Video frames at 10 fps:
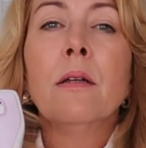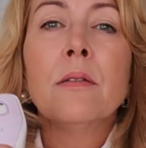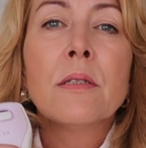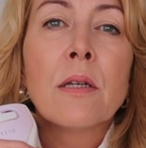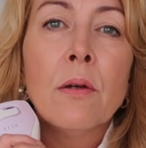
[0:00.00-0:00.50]

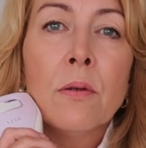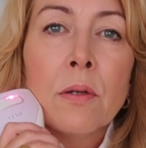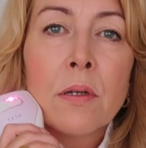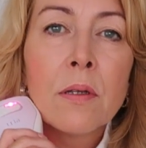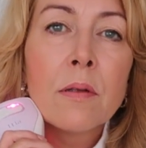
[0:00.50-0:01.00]
and so
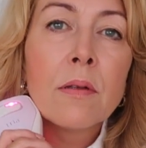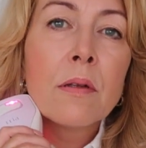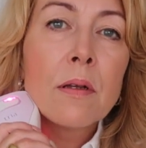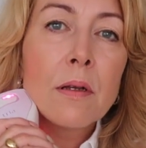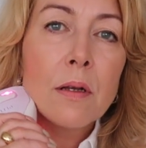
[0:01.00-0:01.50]

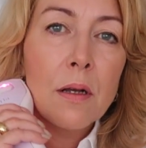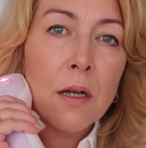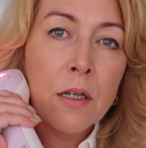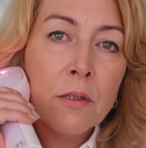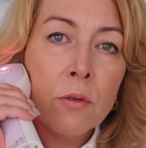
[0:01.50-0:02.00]

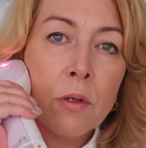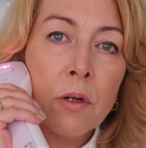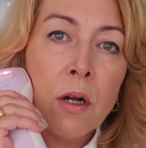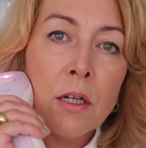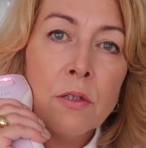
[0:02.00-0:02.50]

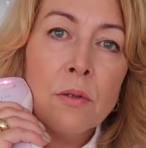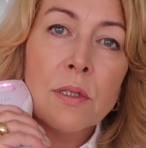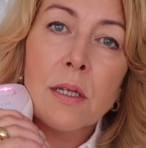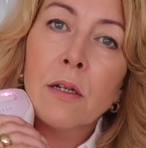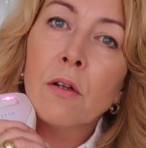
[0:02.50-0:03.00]
I
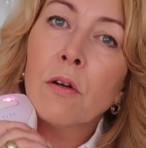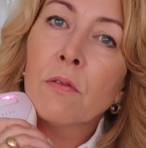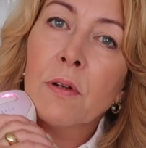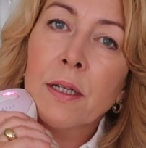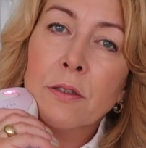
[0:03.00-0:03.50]
use it a lot
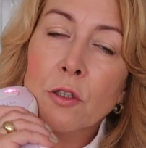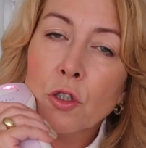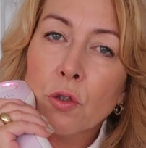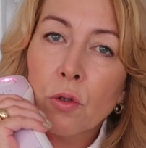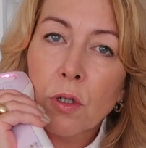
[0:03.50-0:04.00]
around the
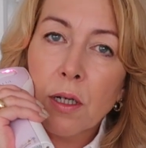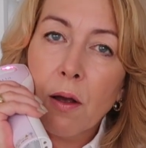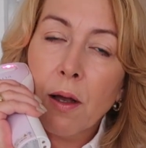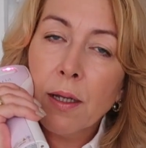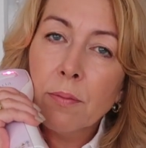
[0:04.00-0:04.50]

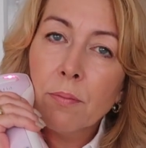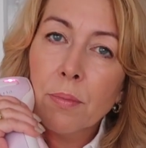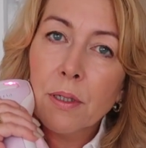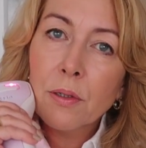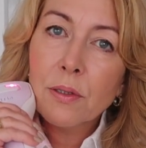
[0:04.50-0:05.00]
jawline
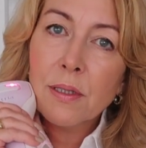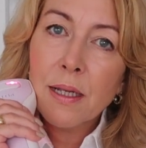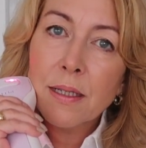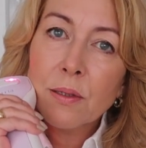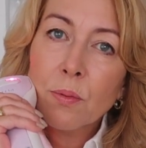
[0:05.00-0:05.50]
because
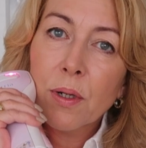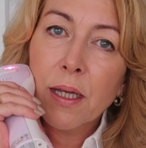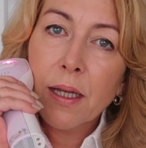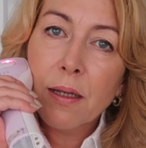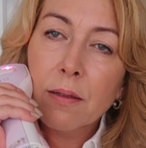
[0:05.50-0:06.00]
that's
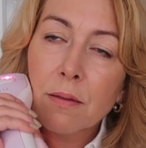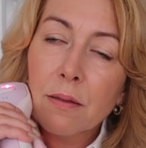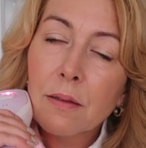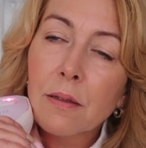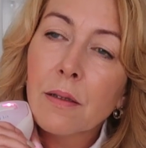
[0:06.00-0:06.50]
where
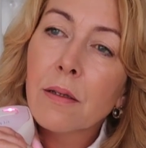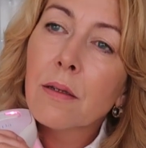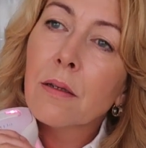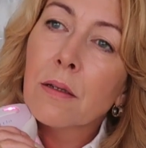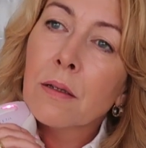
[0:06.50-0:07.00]

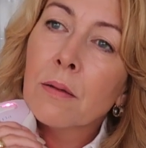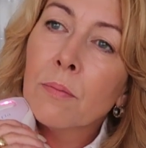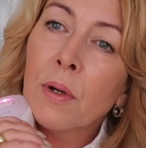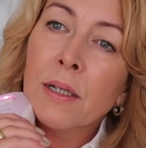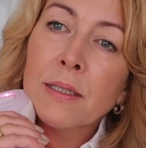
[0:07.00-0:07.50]

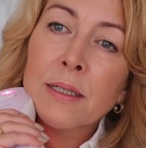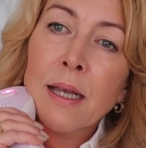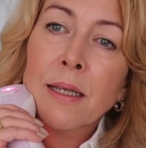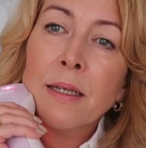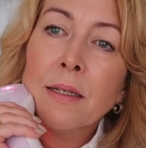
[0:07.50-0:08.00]
my
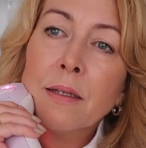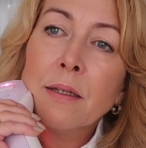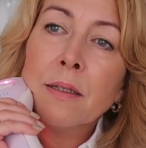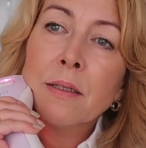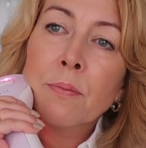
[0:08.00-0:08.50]
sagging
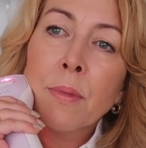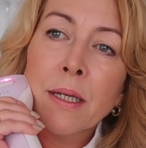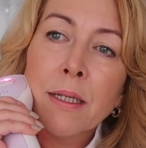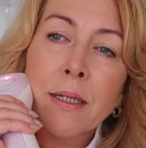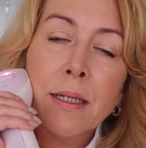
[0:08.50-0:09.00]
is
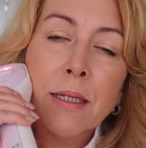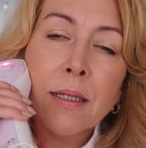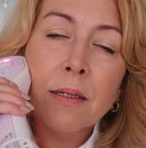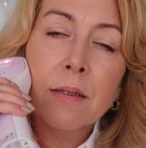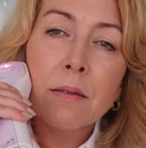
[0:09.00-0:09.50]

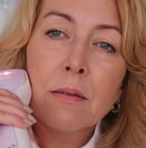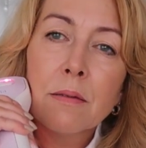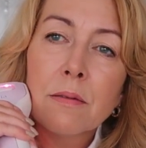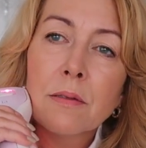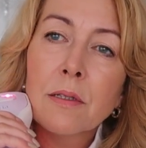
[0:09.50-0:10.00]
mainly.
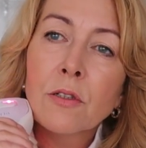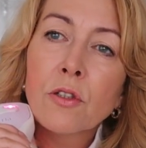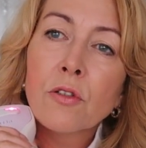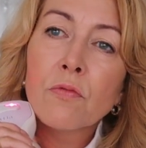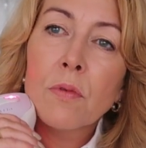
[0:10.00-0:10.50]
So I
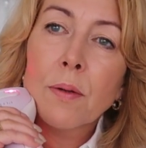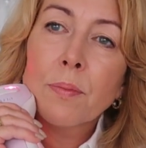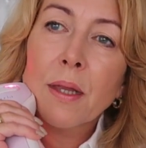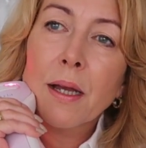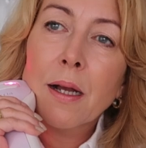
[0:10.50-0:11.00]
just rub
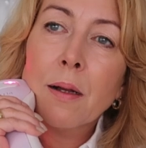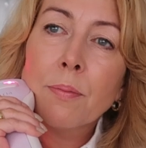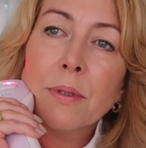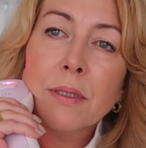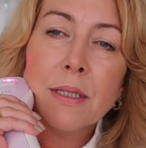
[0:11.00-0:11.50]
that up
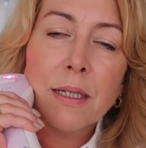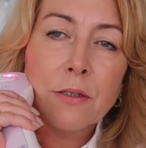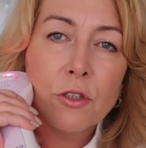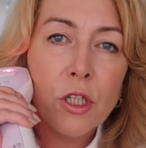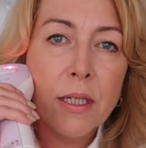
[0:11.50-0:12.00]
and
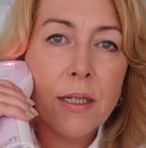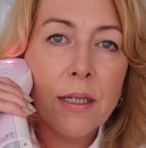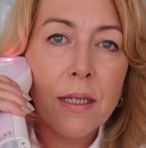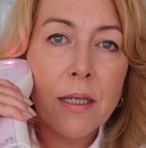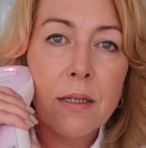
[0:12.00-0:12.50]
down
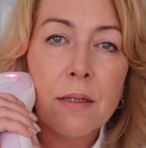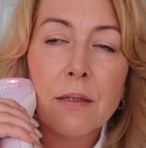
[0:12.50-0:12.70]
gently.